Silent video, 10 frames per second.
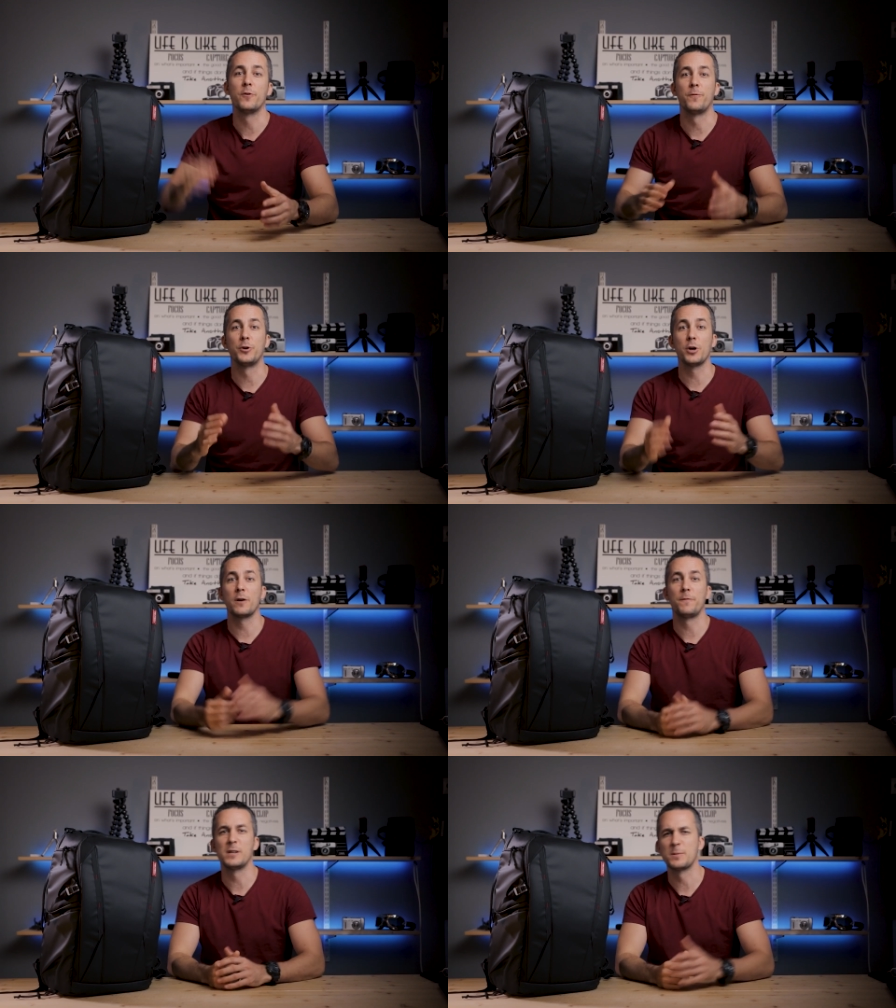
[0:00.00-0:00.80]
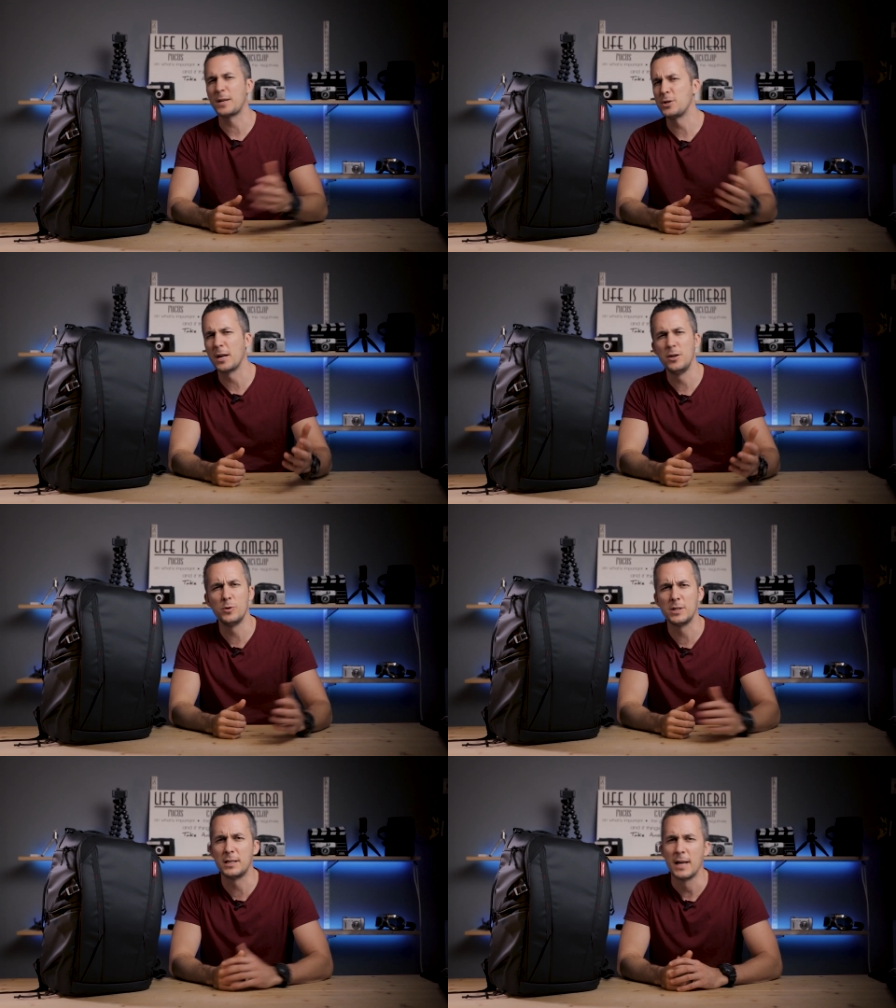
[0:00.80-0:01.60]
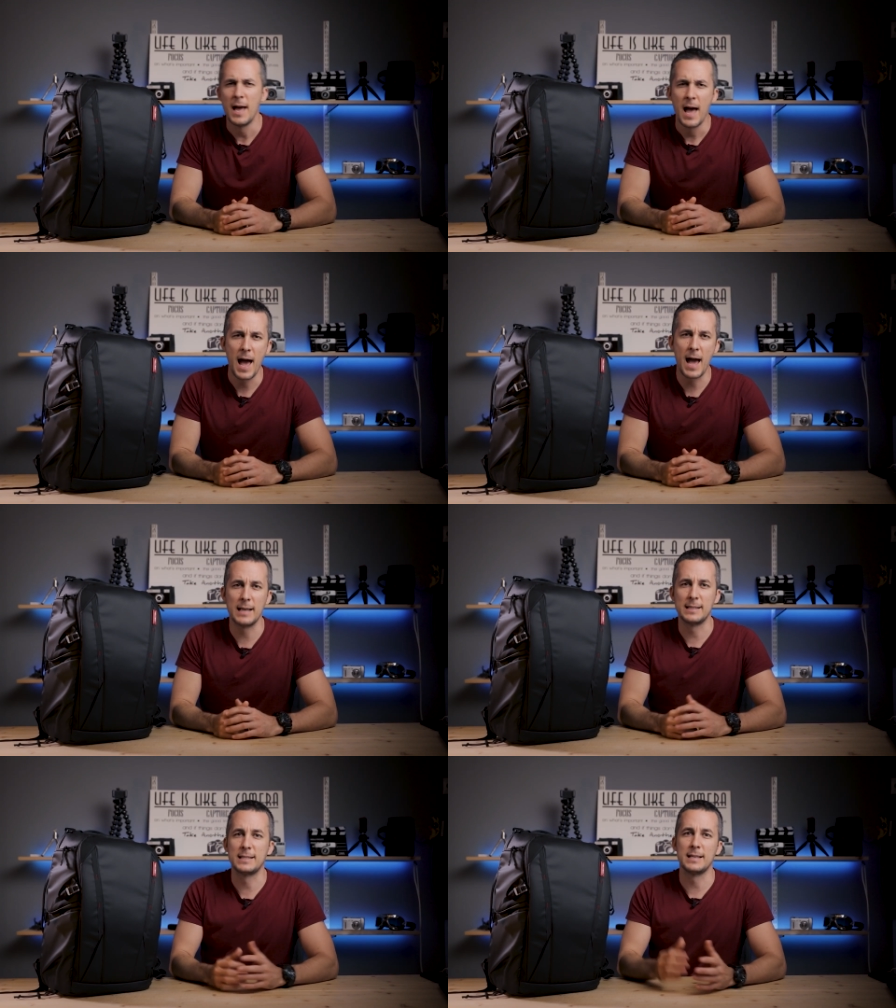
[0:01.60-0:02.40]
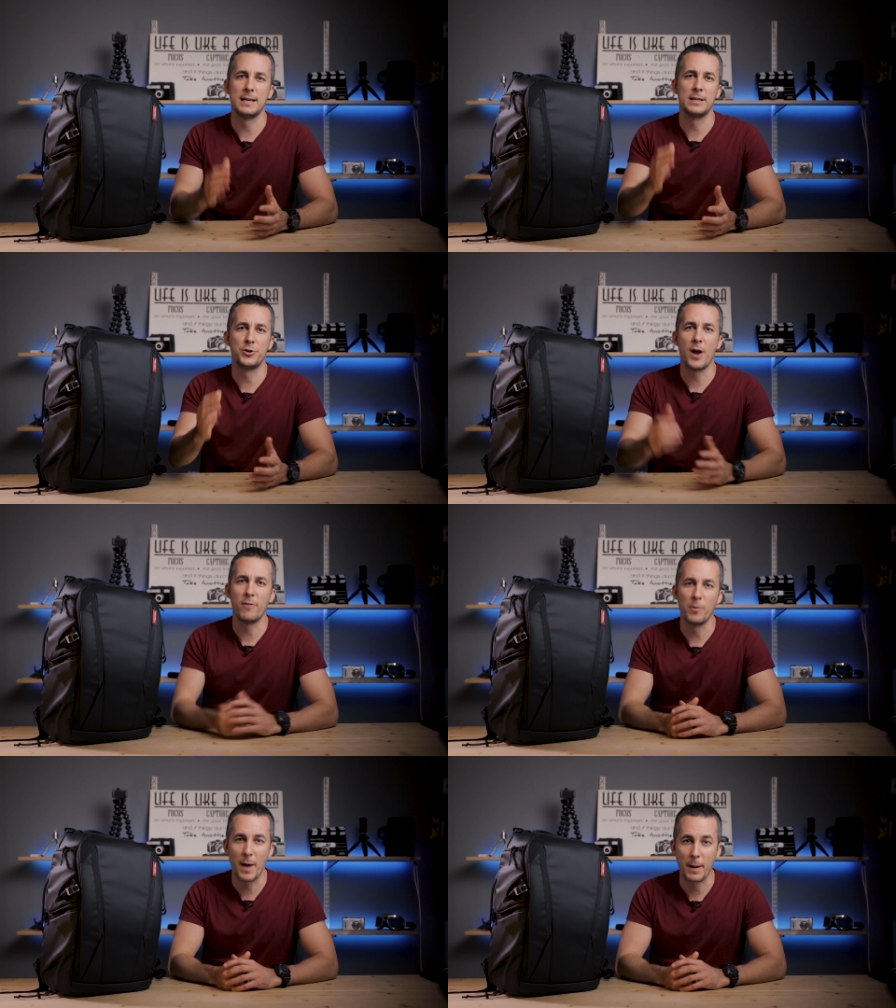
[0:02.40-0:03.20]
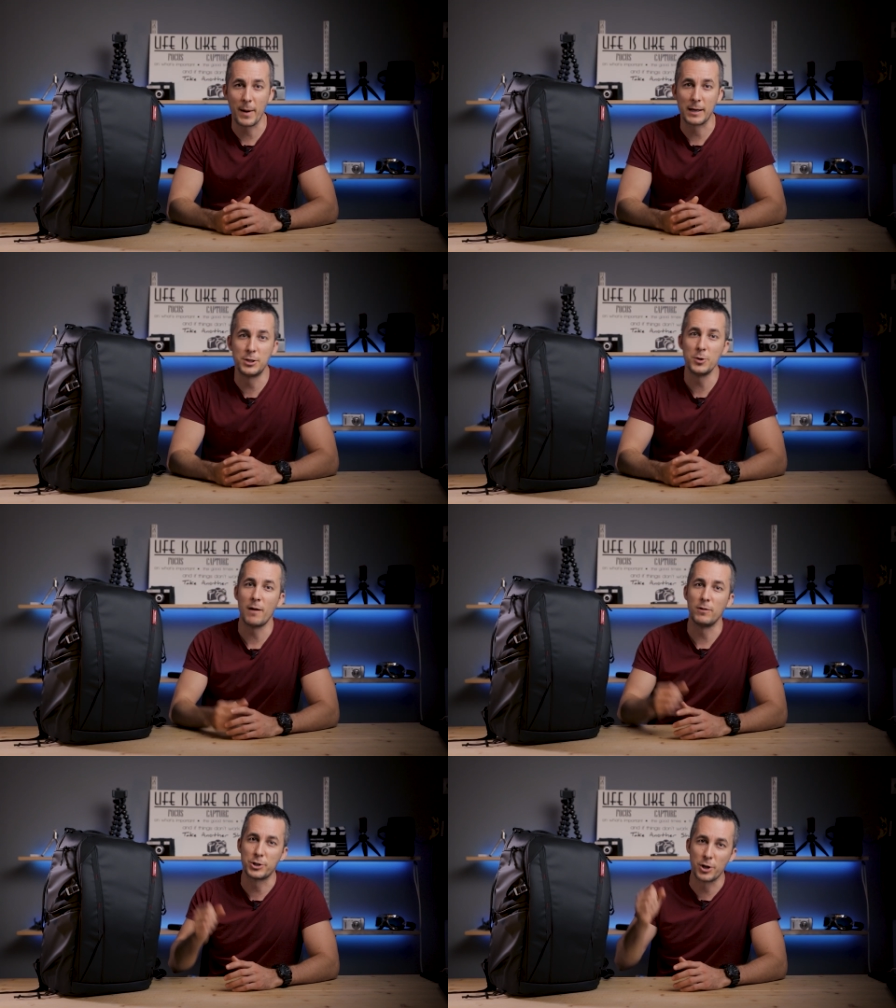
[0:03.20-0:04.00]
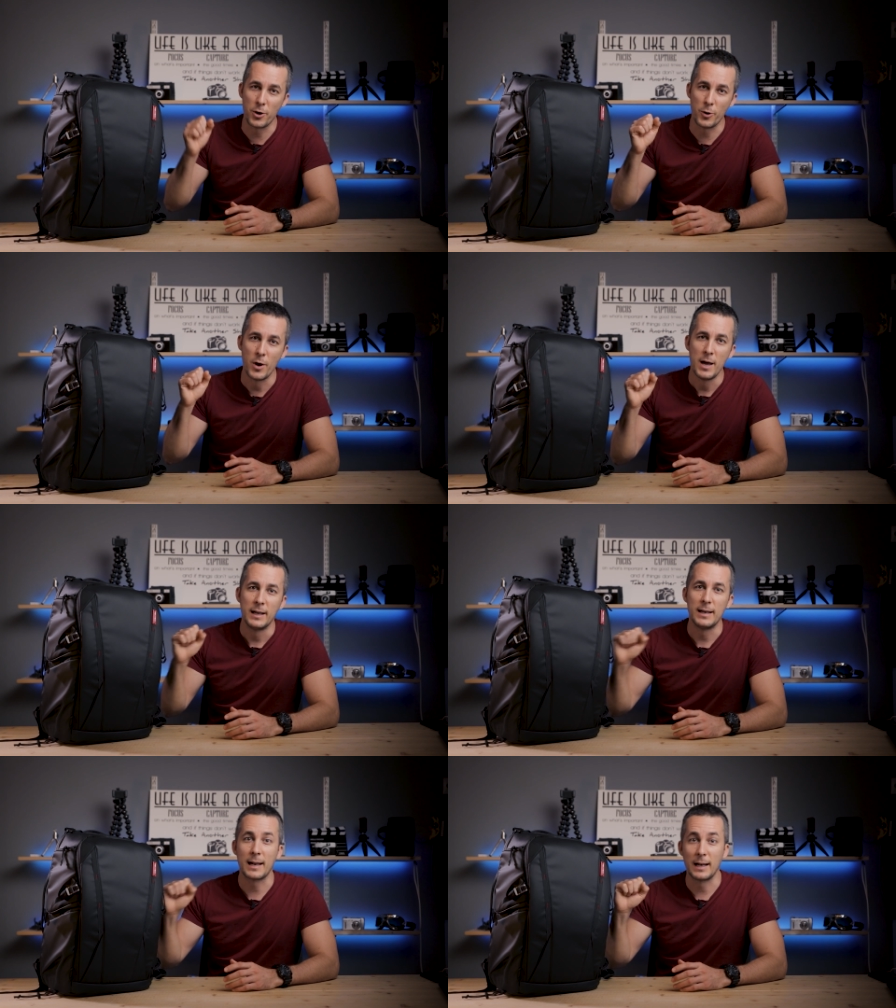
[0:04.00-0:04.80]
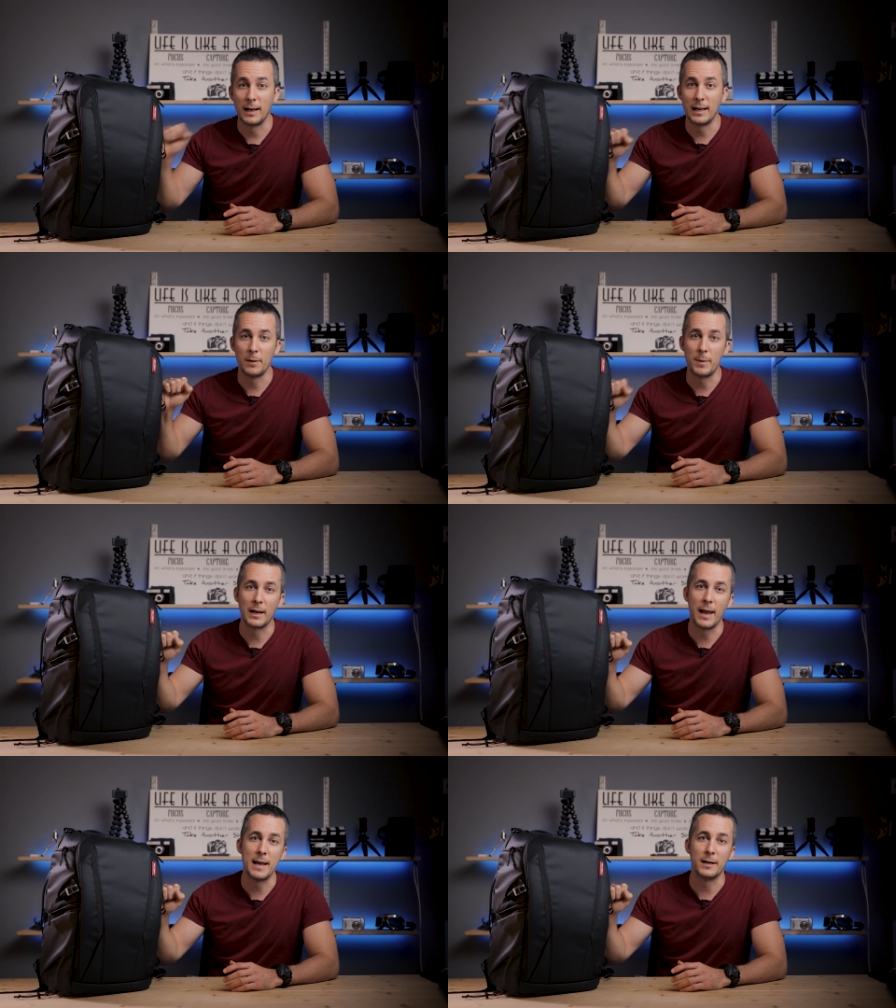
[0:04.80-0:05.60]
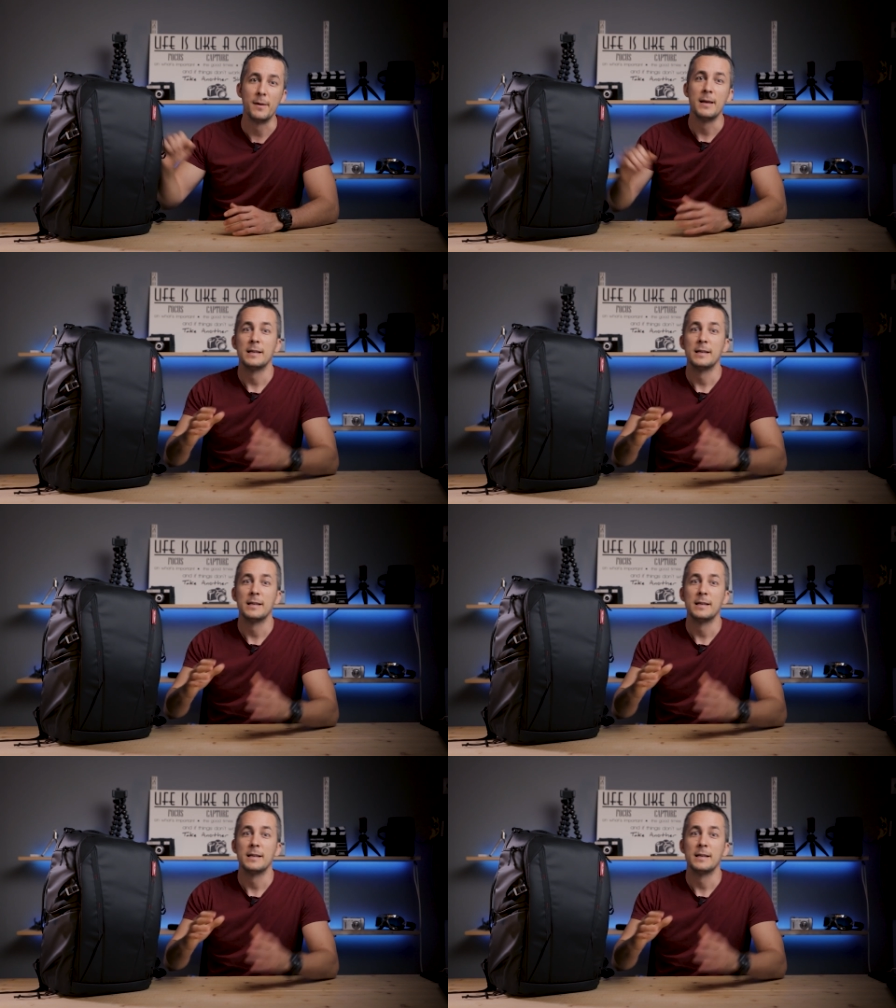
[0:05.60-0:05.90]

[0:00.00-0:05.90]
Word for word: for photographers, but you can use it as a travel backpack too. I will show you that a little bit later.